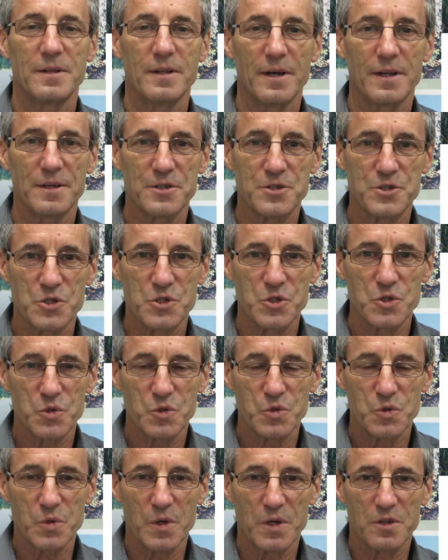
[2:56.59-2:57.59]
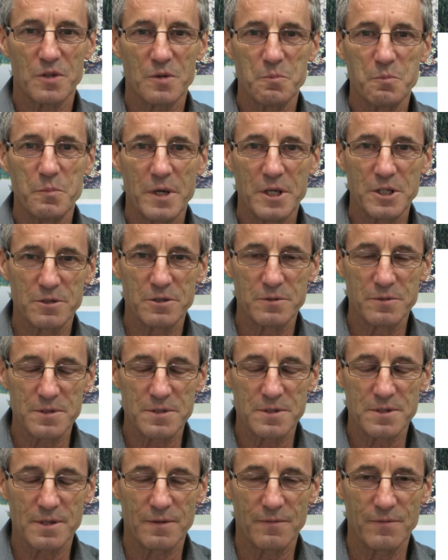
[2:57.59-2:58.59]
That is, you had to measure
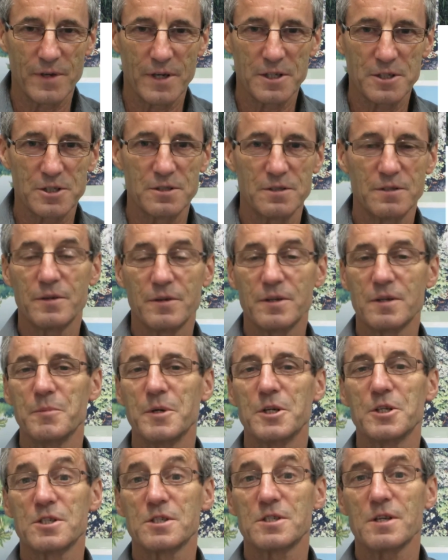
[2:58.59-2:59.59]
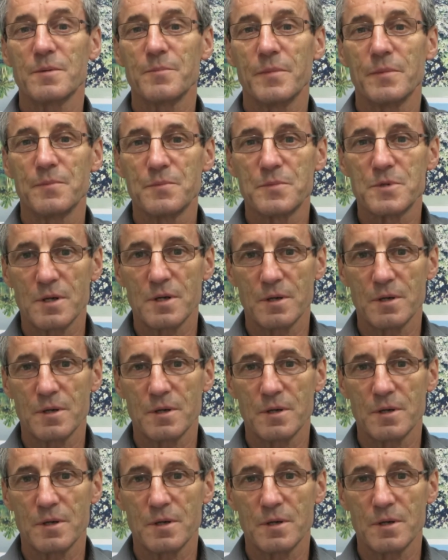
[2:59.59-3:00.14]
it in some fashion, you had to measure some